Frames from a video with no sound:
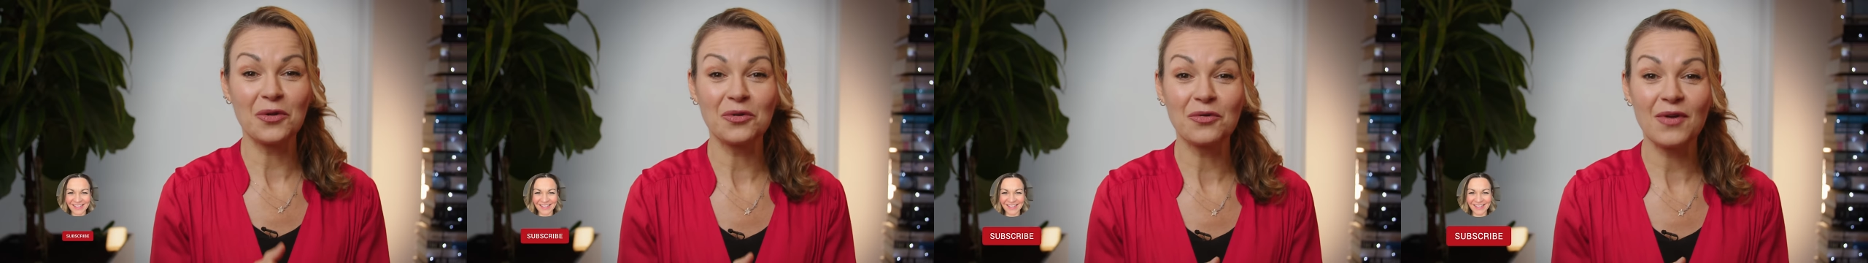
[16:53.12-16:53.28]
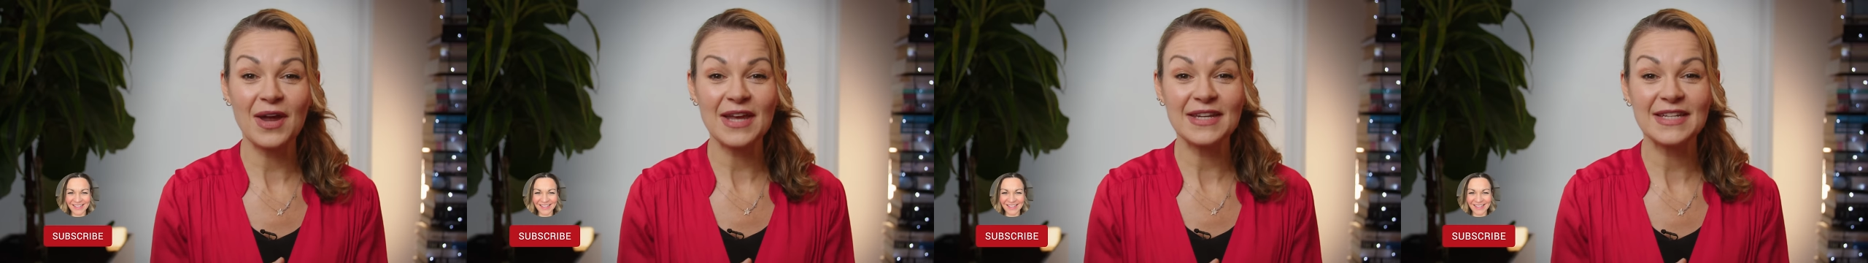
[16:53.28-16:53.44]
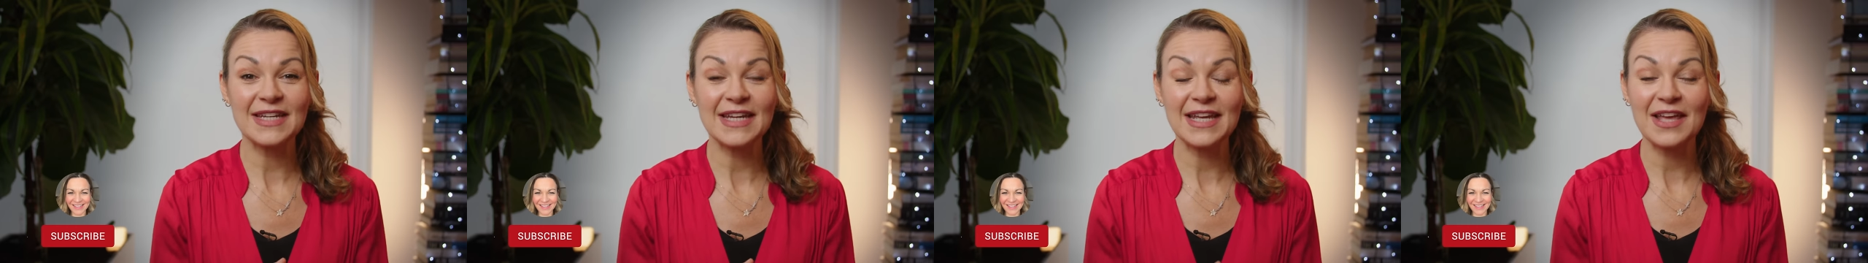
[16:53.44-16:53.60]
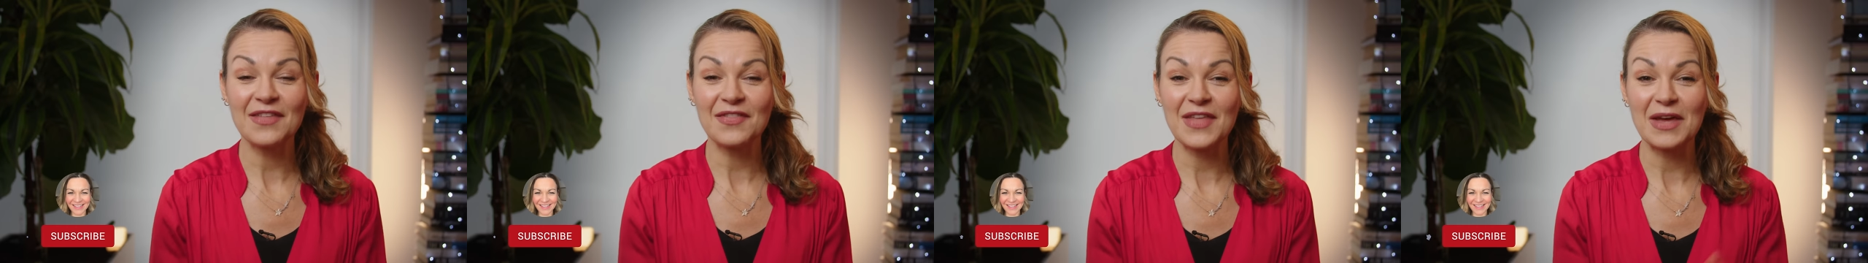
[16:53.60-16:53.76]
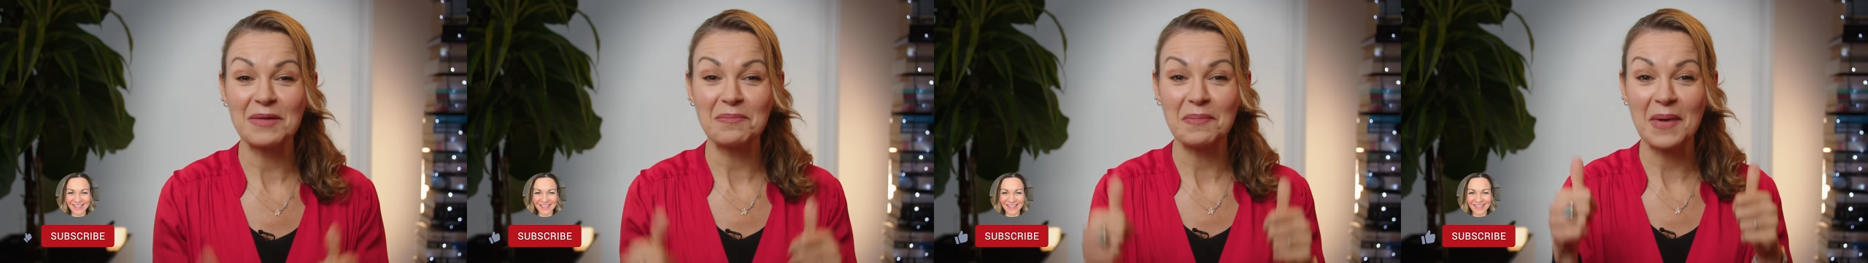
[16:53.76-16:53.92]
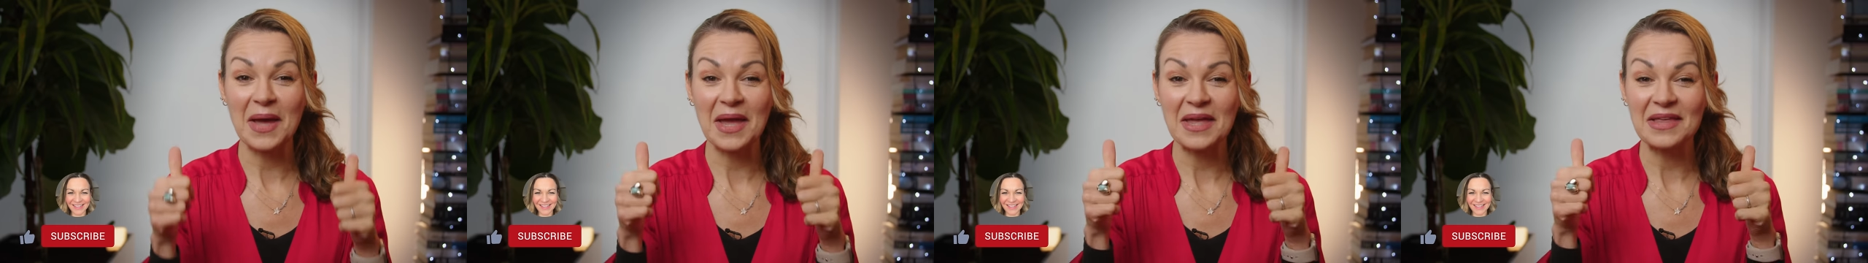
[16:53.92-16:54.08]
already
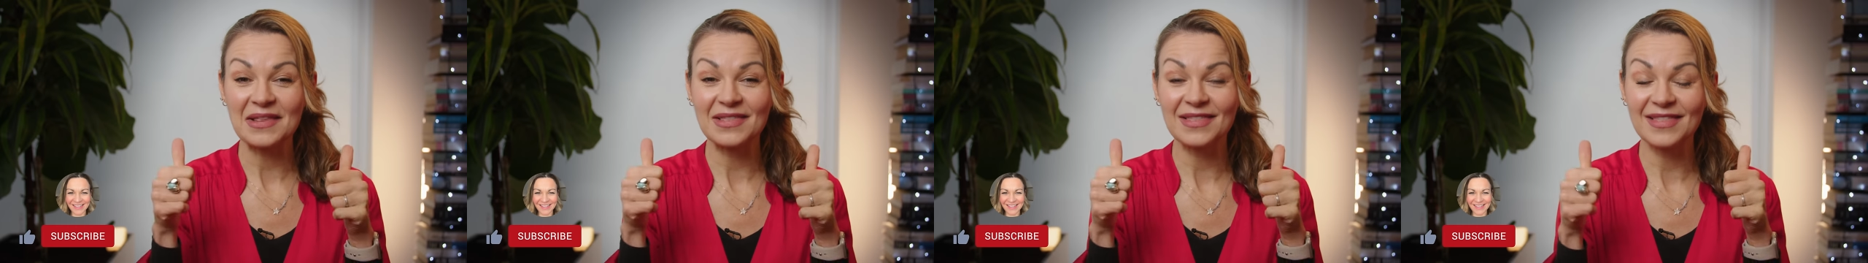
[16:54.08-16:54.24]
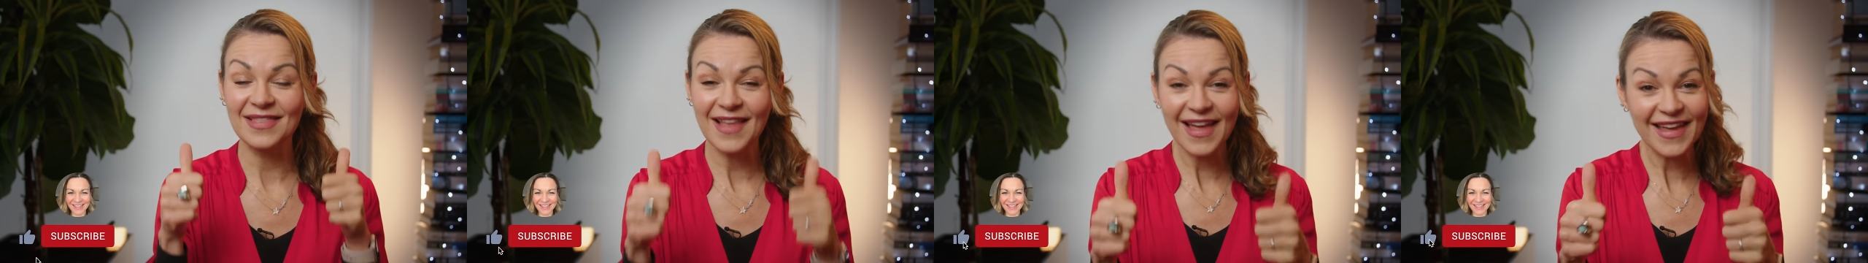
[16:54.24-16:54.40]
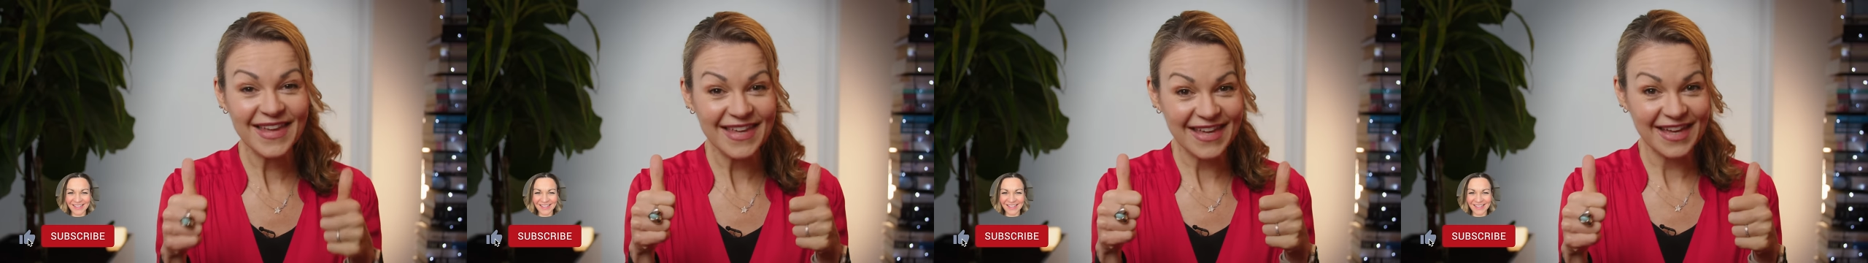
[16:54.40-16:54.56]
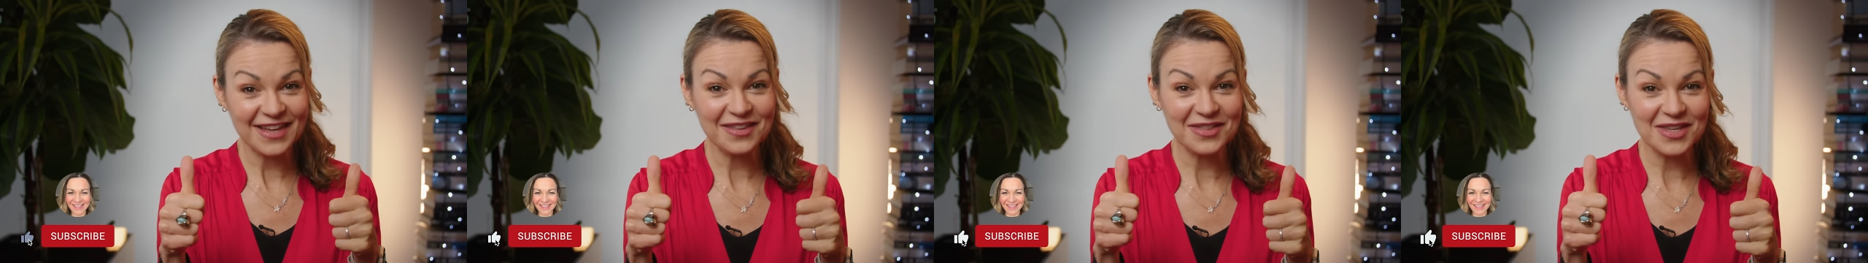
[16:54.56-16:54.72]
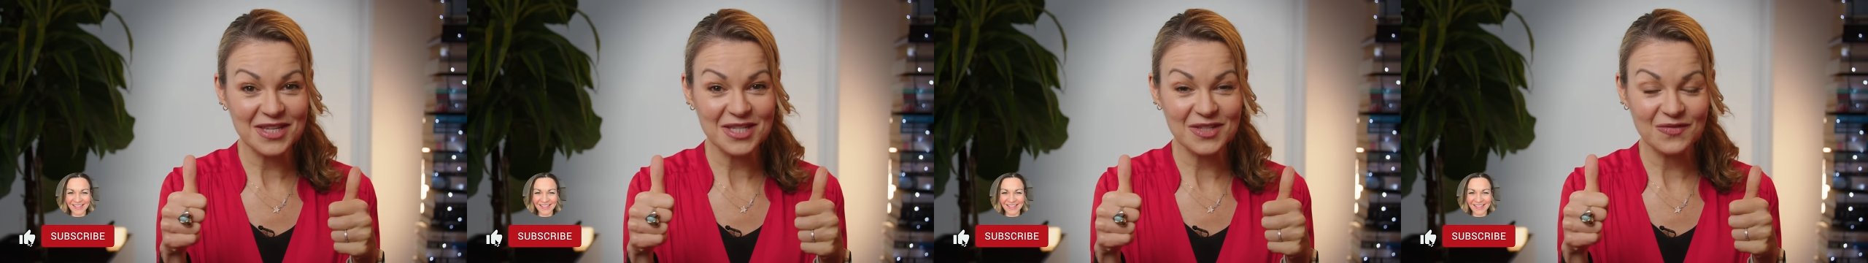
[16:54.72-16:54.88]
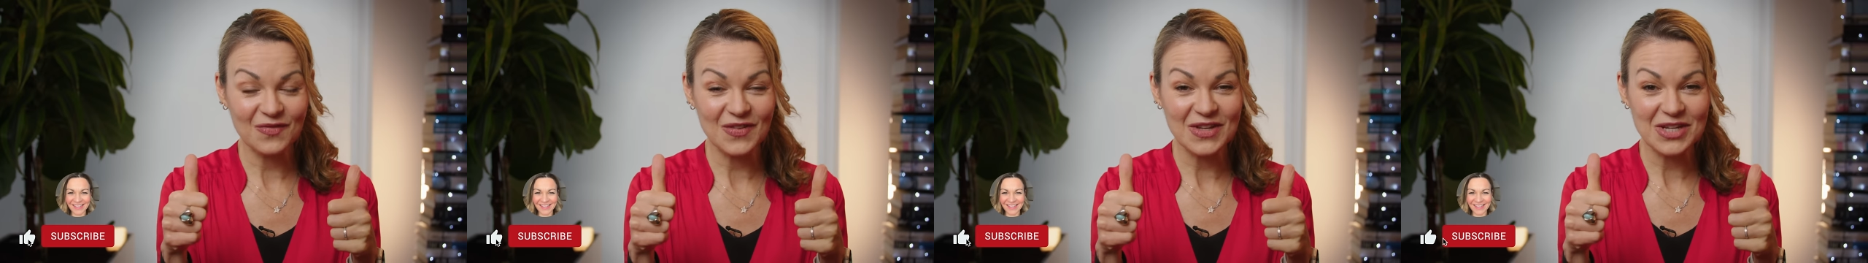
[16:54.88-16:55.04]
then by liking
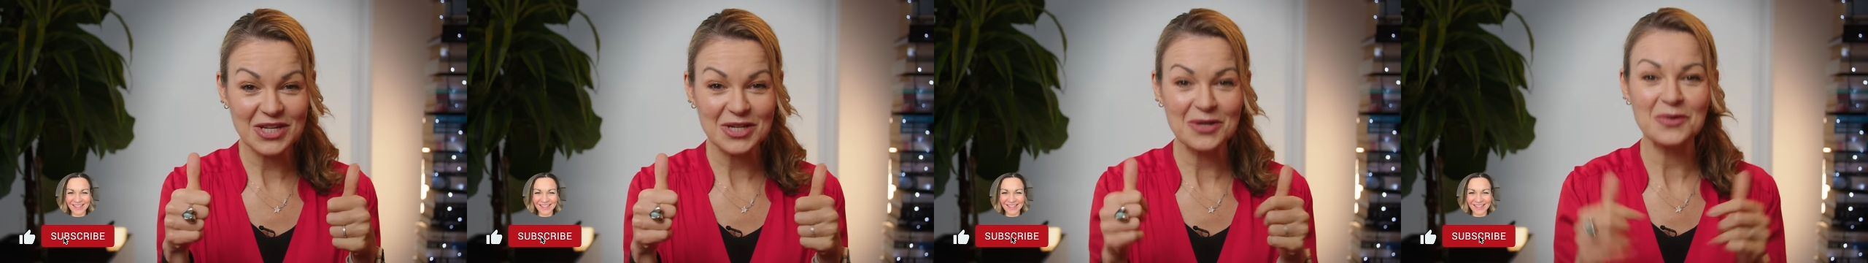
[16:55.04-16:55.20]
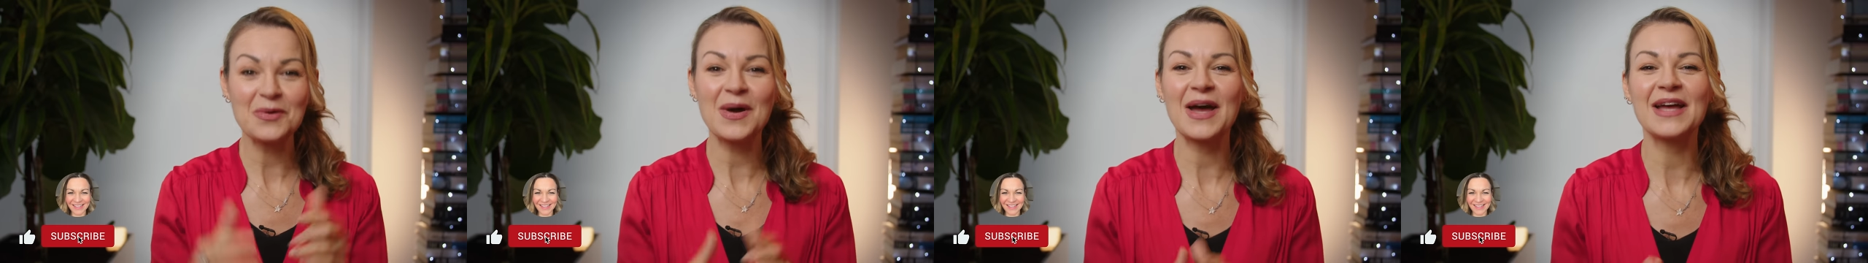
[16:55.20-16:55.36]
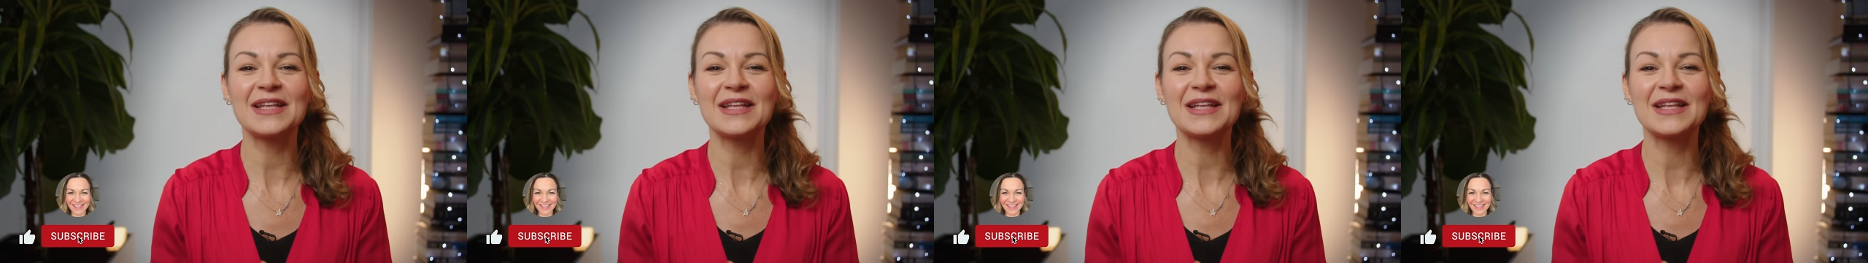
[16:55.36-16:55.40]
this video